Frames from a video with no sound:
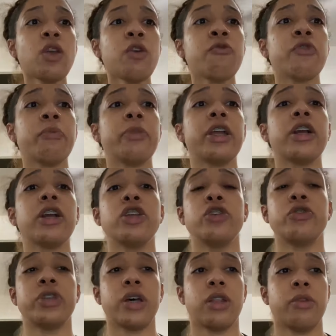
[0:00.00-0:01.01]
From there,
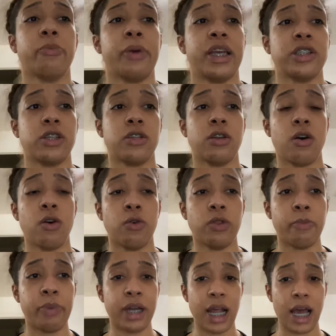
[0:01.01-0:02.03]
you tell the patient, hold
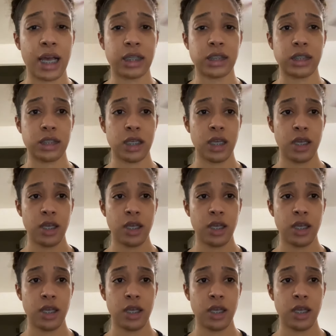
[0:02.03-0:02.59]
the buttocks